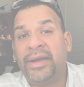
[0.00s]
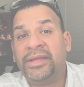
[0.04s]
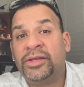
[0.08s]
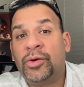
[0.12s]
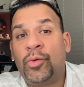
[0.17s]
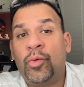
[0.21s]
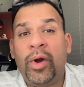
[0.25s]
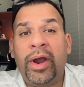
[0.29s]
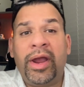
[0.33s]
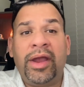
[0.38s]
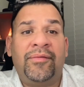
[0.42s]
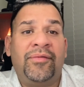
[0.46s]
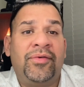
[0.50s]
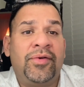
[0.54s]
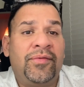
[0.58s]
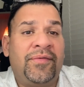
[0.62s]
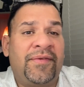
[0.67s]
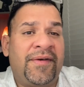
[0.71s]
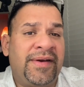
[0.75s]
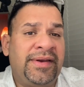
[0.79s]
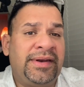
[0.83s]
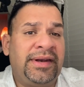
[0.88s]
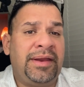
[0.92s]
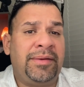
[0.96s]
the way, if you're
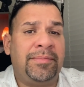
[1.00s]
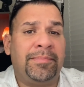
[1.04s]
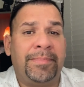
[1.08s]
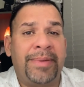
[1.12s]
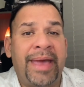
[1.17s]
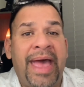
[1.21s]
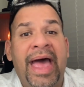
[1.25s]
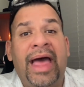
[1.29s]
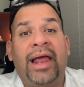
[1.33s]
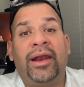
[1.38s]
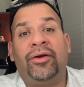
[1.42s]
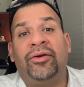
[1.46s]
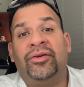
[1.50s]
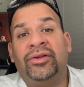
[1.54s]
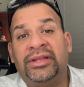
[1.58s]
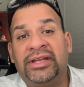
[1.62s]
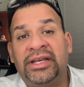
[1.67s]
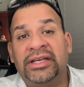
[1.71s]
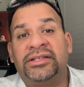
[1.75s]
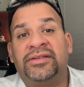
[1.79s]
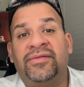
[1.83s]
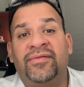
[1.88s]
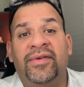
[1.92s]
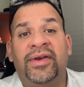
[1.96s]
finding value in
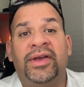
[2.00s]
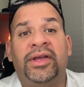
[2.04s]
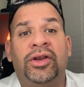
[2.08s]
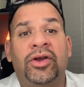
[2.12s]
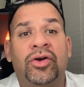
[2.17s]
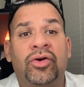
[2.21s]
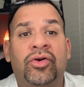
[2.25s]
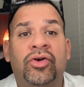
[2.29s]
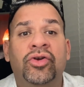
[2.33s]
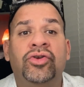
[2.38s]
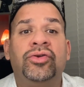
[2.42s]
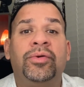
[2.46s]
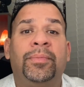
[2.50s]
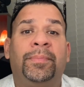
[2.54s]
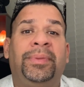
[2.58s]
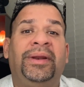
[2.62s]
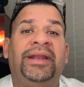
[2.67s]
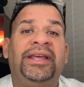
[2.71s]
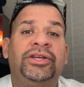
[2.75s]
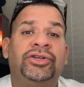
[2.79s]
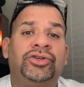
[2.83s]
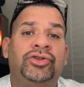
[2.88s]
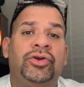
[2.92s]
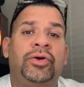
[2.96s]
this video, could you
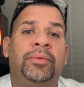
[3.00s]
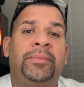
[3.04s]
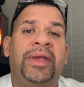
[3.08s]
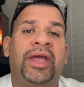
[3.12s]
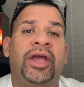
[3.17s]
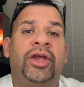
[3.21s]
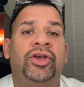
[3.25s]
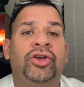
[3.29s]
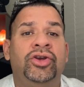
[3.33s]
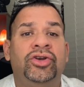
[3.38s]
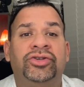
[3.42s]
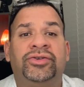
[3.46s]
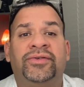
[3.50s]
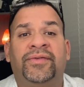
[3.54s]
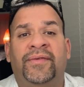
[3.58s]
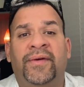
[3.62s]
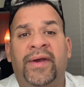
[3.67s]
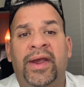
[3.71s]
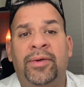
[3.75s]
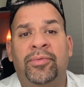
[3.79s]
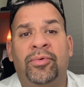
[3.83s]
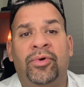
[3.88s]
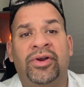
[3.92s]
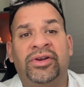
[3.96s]
please do me a huge
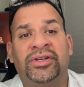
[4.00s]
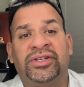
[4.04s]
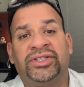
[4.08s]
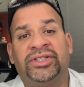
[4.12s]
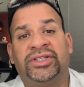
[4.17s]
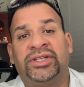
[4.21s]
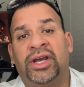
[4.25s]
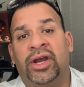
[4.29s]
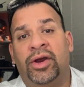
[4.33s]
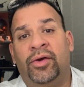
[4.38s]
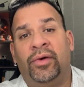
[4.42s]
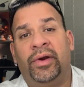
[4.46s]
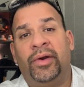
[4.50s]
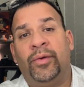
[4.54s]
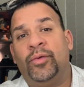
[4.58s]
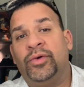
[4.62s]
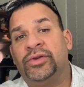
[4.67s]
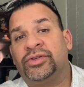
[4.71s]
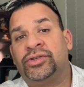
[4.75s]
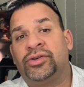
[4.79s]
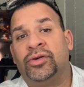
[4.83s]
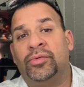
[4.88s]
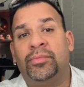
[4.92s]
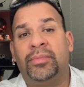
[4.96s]
favor and share it
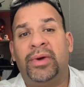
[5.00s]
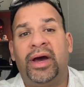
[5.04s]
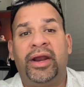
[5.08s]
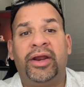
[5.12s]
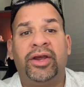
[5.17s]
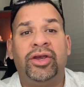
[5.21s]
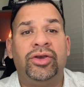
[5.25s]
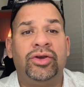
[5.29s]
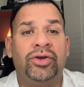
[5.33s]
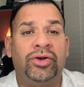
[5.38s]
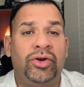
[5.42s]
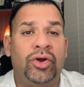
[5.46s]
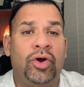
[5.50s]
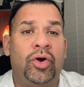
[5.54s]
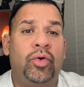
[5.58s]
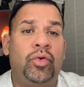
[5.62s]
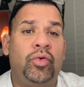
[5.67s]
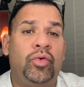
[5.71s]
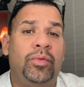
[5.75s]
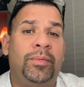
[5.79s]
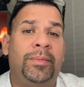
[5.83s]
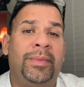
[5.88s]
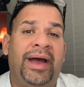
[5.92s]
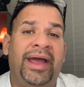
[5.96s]
with somebody you know
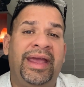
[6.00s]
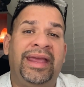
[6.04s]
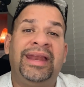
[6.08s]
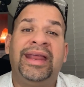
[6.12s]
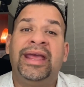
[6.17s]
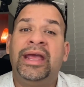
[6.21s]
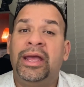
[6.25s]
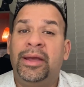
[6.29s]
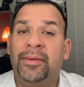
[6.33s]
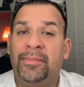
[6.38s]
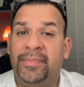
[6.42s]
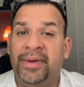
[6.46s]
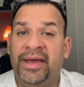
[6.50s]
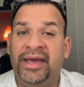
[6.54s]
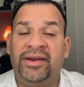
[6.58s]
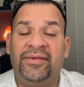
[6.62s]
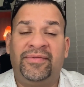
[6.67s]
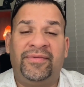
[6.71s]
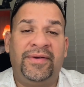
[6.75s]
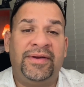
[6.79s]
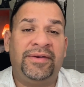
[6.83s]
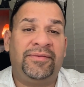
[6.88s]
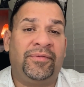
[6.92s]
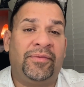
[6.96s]
who might
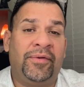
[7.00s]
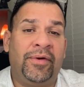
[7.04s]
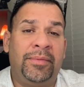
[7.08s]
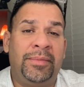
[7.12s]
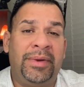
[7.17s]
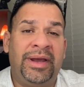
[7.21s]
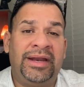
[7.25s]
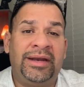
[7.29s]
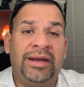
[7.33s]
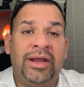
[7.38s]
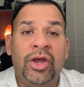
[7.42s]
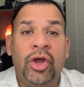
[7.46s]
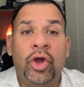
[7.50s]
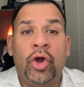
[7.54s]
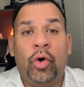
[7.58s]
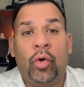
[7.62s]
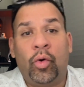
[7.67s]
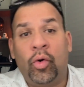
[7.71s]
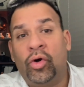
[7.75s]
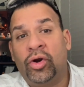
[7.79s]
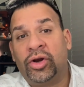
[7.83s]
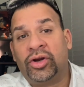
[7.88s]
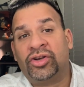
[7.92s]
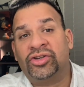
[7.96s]
benefit from it?
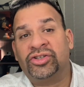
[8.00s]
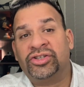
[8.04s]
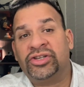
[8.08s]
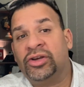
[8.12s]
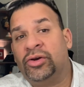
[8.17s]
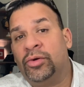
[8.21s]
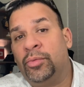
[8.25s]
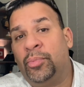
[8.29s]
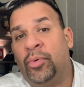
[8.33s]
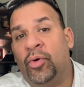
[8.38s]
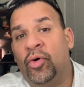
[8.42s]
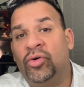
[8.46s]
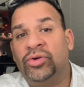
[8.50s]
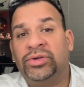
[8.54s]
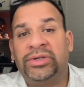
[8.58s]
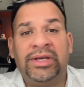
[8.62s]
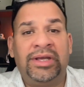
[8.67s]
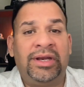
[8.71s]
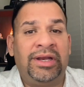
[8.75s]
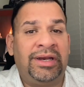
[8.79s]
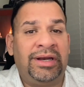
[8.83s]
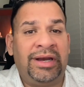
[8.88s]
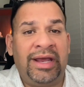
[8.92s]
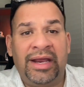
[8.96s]
Or consider
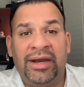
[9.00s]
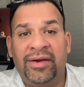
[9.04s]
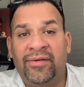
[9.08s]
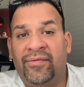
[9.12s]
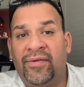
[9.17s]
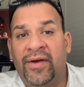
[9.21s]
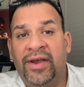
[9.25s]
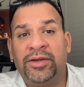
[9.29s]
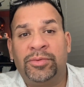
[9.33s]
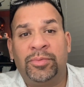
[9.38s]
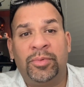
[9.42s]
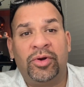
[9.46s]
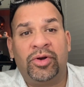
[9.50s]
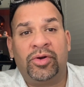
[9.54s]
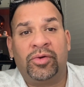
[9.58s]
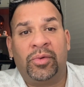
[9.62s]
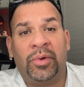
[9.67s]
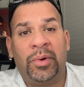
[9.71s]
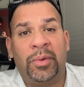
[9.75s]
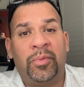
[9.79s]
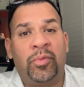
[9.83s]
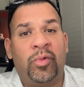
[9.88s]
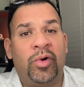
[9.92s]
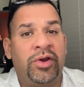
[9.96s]
posting in any Facebook
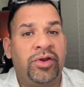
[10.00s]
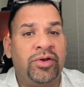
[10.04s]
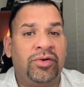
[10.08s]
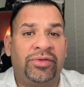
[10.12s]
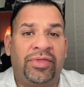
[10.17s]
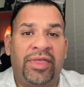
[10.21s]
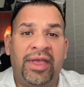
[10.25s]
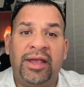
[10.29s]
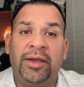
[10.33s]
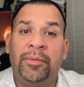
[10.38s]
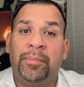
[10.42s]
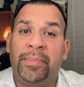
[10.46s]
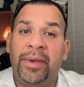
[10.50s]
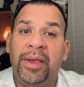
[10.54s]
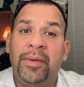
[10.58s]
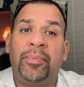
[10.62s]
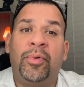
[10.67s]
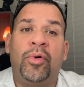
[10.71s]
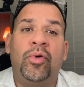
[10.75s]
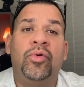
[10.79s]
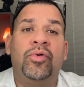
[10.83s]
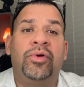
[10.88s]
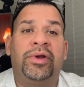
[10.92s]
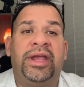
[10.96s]
group where you think
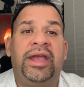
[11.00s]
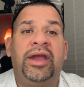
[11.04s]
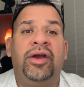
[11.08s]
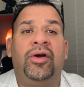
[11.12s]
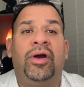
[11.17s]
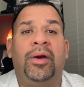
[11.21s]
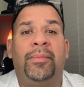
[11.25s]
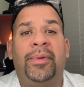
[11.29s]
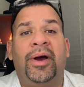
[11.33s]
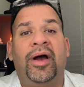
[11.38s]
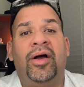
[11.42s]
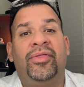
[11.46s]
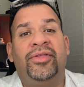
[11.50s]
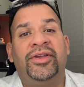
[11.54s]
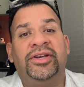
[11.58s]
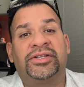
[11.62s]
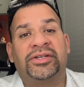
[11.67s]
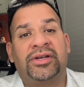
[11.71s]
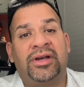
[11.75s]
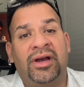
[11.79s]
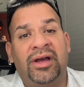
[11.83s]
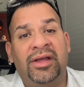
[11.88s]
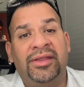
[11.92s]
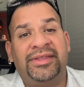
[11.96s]
people who care about this
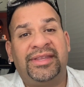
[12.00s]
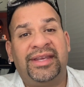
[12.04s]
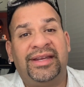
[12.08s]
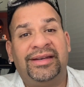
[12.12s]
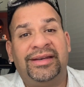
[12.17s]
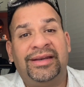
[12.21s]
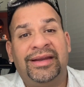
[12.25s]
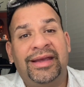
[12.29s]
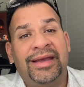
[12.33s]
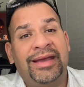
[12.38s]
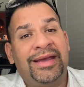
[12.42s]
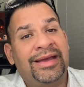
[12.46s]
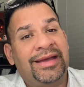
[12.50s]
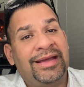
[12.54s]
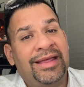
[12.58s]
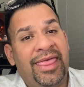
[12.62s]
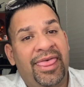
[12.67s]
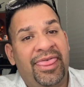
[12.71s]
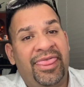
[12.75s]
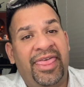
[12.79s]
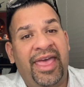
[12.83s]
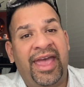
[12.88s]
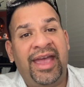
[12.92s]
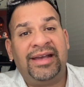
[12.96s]
content.
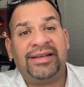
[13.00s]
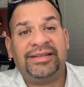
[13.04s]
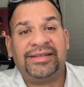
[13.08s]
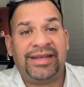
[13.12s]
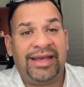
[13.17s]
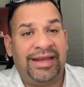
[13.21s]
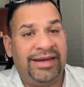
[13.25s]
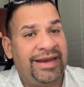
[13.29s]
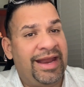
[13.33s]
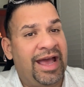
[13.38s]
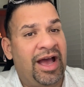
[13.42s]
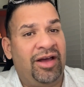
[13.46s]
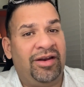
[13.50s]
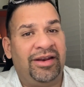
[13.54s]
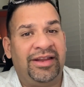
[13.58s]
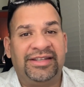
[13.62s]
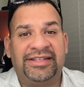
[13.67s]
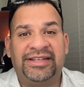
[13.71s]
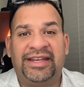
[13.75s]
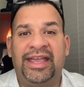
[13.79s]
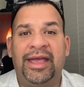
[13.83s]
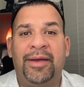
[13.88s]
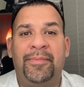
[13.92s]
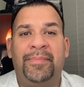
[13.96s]
Thanks, and now
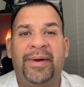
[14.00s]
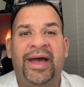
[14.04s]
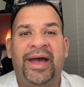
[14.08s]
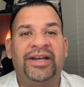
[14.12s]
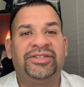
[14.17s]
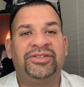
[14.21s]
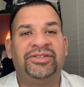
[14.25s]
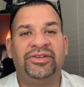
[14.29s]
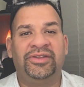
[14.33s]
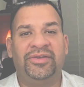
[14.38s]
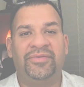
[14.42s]
let's get back to the